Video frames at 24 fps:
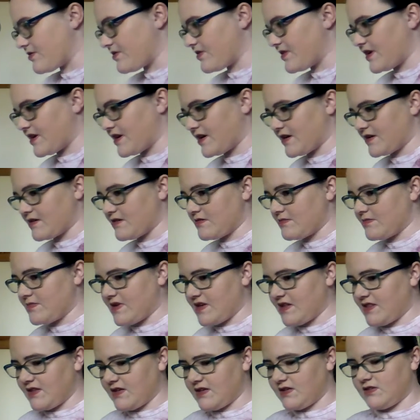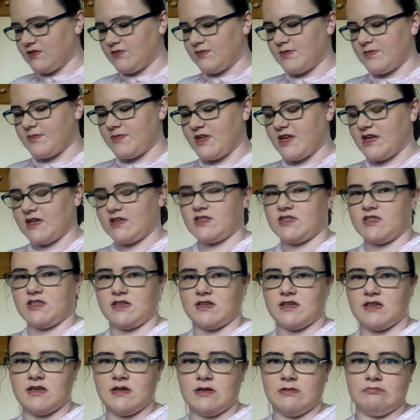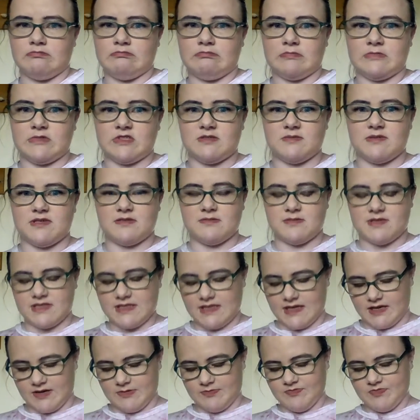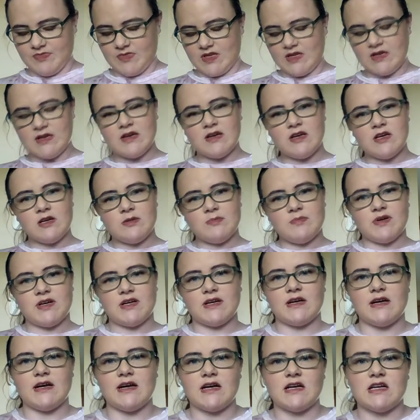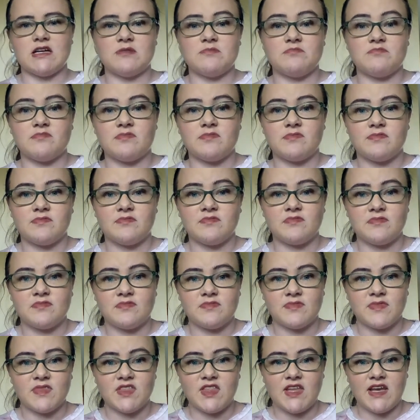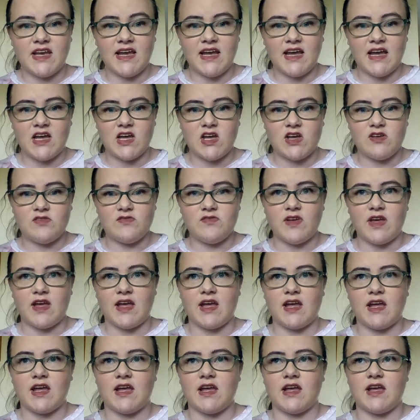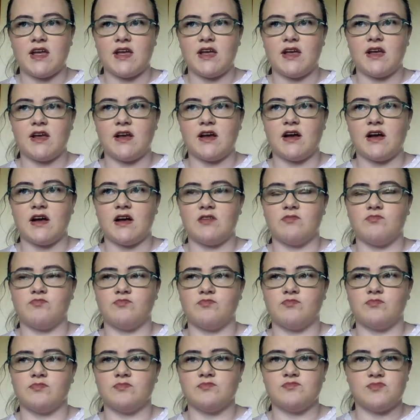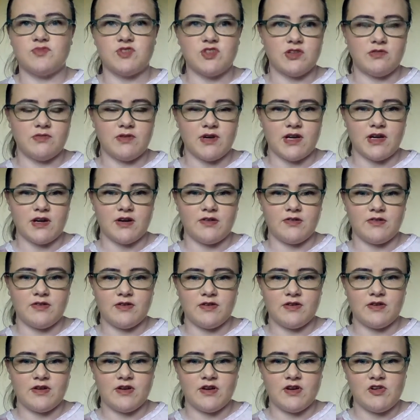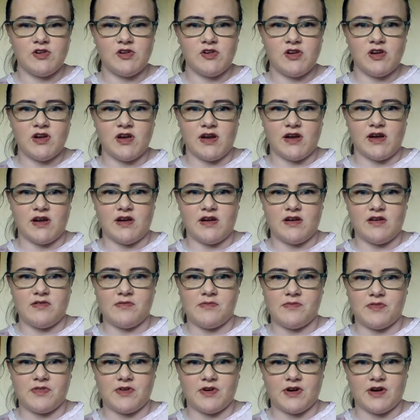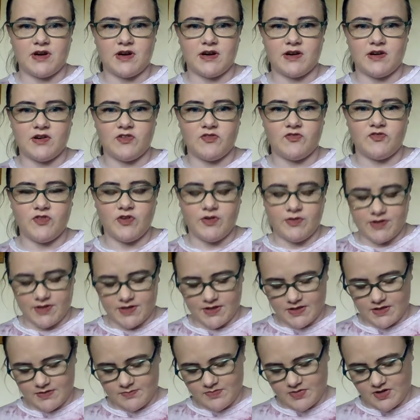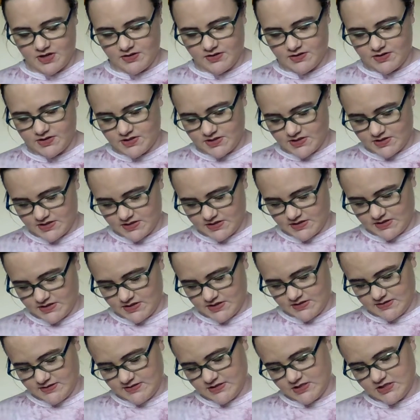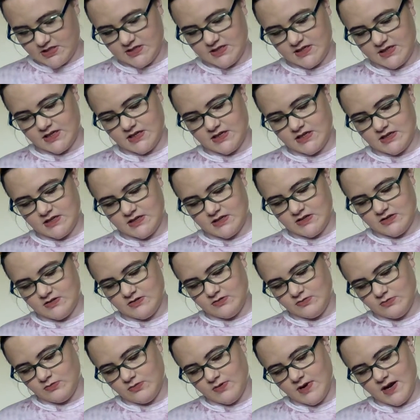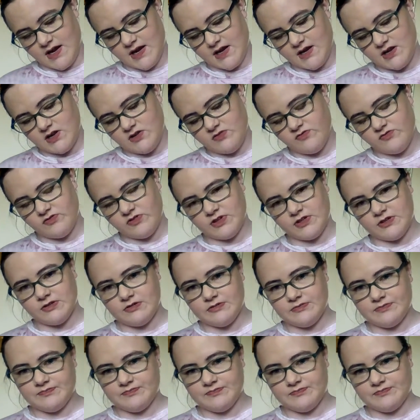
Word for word: thing, but I think it's from last year, which makes me sad. But, um, they have a, um, duo of their full-on lip polish in the shade Dragon Fruit.